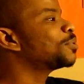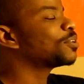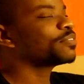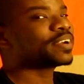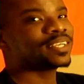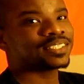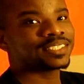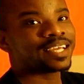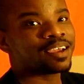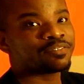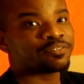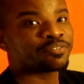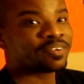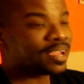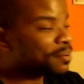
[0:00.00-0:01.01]
motivated is
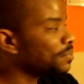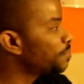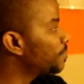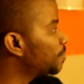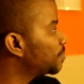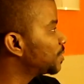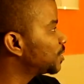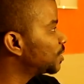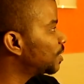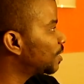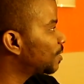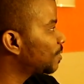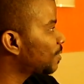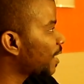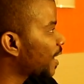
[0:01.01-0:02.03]
having family members. You
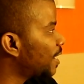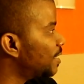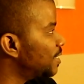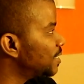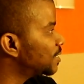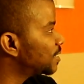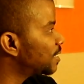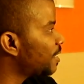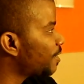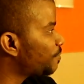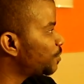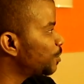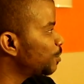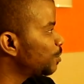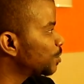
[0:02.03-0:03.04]
know, I got nieces and
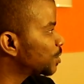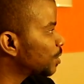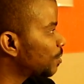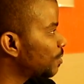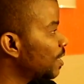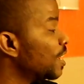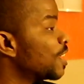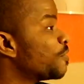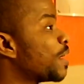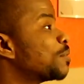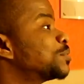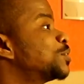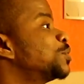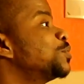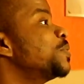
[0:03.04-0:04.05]
nephews, so if I
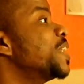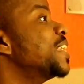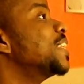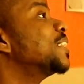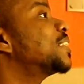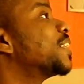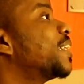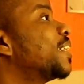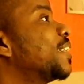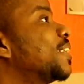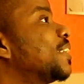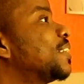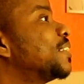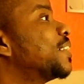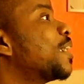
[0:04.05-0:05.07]
was to do
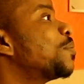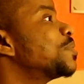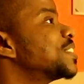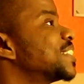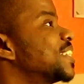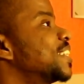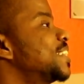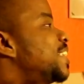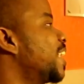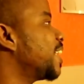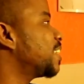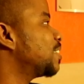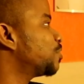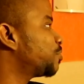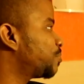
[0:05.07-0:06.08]
anything that was in the
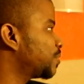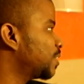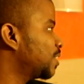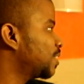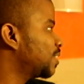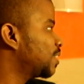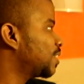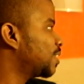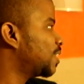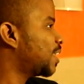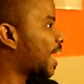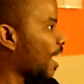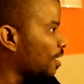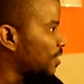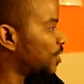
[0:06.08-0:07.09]
negative
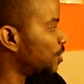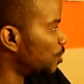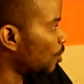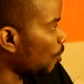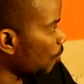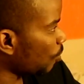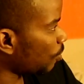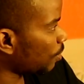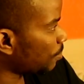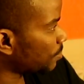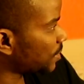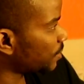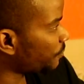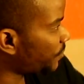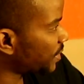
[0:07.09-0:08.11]
and out of the
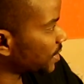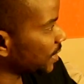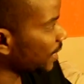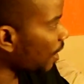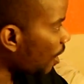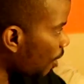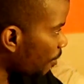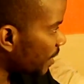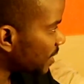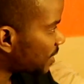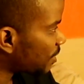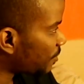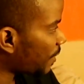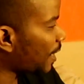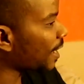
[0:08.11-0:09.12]
norm to physically harm
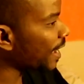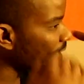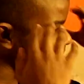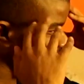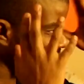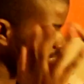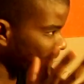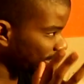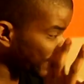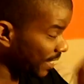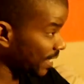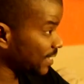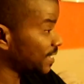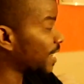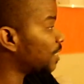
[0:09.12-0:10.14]
myself, I have to think that
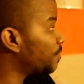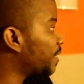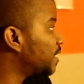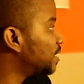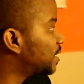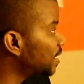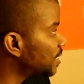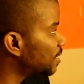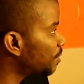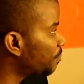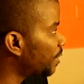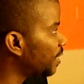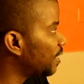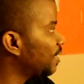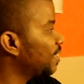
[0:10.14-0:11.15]
that's not the right decision to
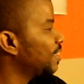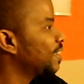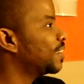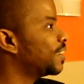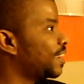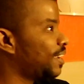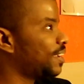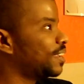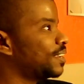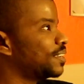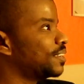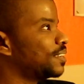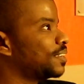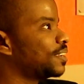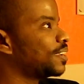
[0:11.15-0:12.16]
make.
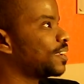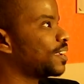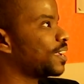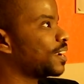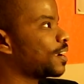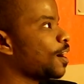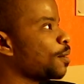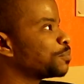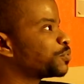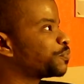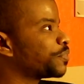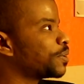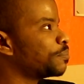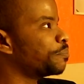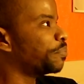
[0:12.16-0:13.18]
And it comes
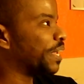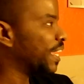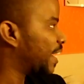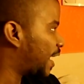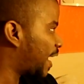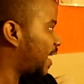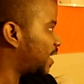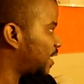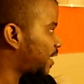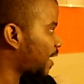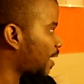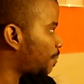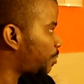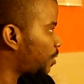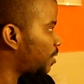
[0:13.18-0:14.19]
from being
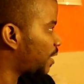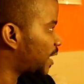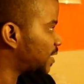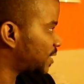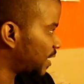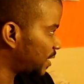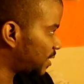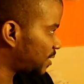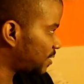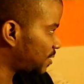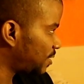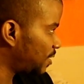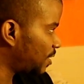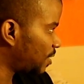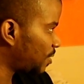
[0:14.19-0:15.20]
handicapped,
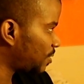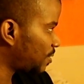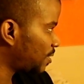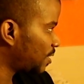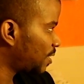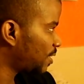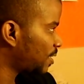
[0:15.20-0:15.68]
paralyzation, you know,